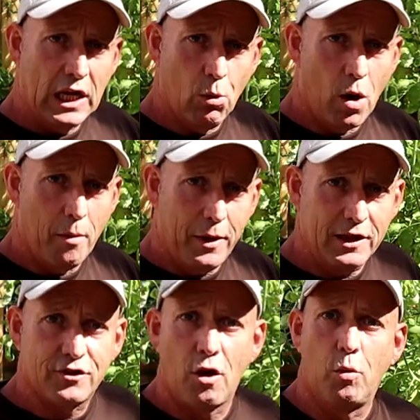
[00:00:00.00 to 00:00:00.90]
quite a bit,
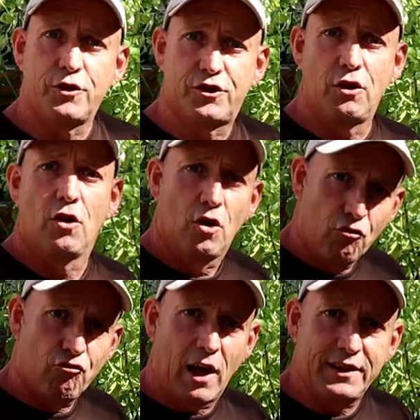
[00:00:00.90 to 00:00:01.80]
so I want to
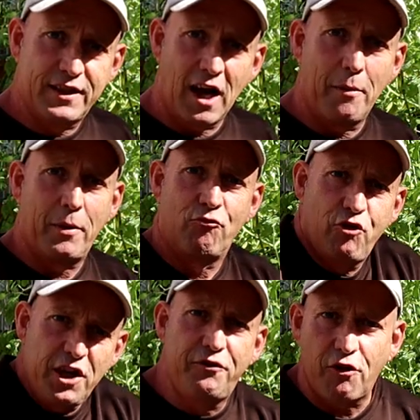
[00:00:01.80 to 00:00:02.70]
raise that up and
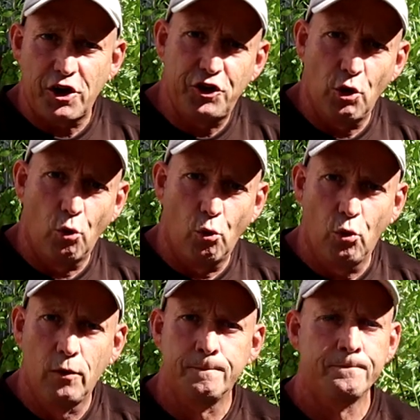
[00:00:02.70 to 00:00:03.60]
refresh it
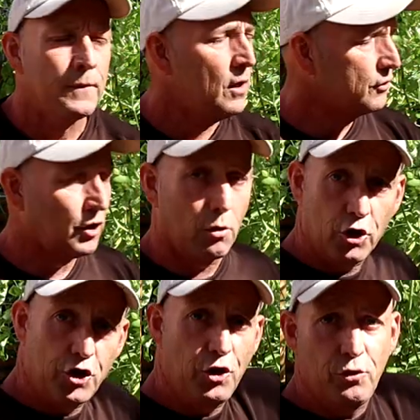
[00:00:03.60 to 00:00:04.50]
all. So I'm going
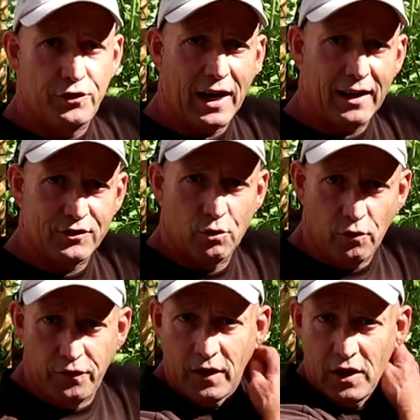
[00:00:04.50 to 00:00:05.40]
to use that sort
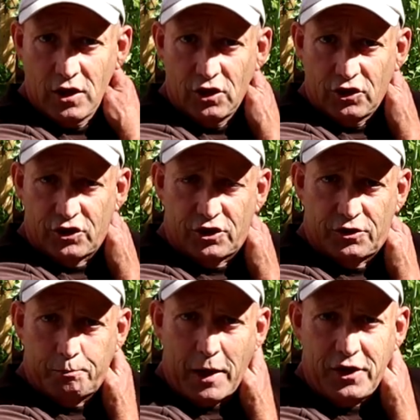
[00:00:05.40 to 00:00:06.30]
of
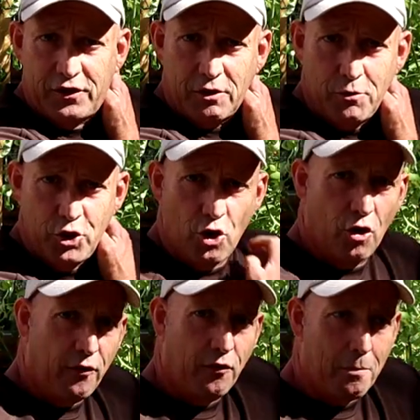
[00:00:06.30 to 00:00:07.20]
spent
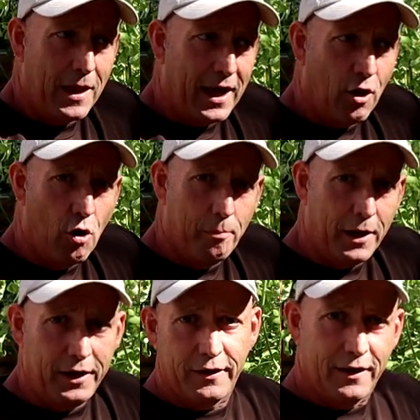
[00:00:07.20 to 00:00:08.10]
manure from that
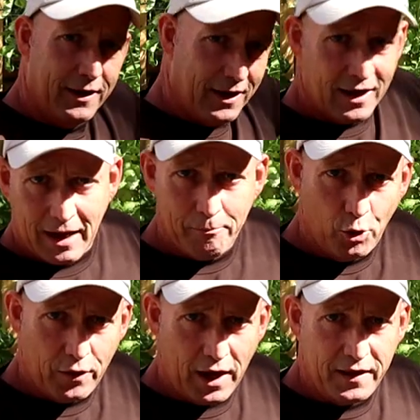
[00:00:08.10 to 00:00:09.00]
hotbed and
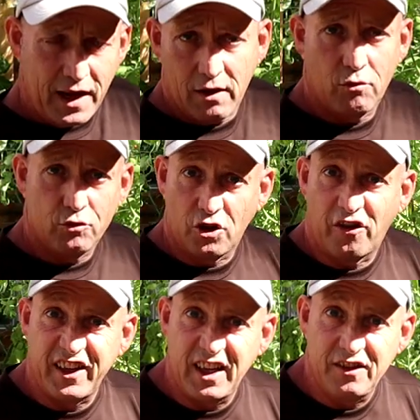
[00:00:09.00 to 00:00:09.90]
put that in there, which I
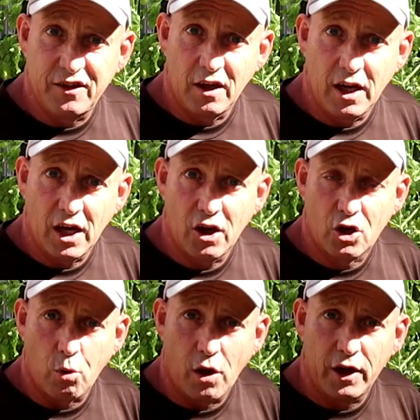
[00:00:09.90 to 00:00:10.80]
think is a, a, a
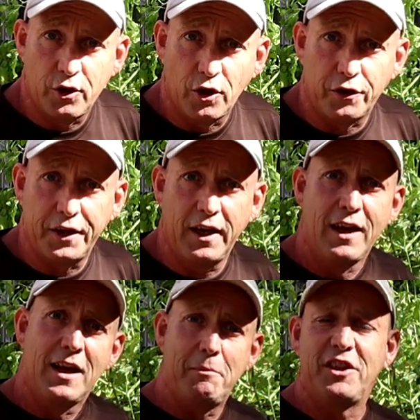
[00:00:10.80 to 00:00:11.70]
quite a good idea. It
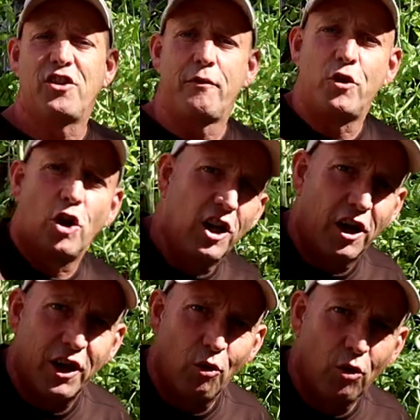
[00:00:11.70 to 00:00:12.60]
means I haven't got to
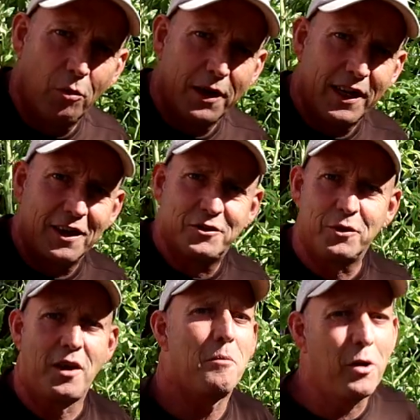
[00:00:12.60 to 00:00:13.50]
lug it all the way down to
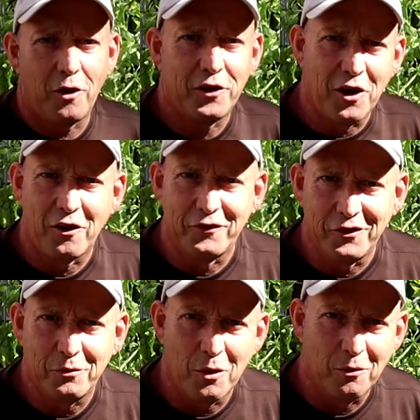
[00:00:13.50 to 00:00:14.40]
another part of the garden
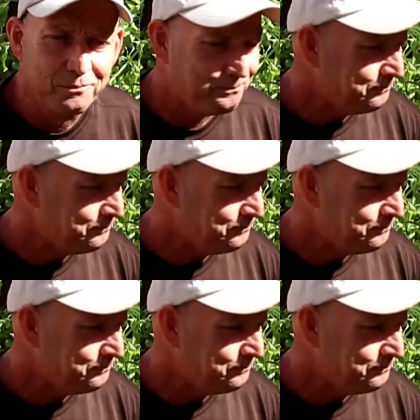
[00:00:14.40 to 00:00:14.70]
as well.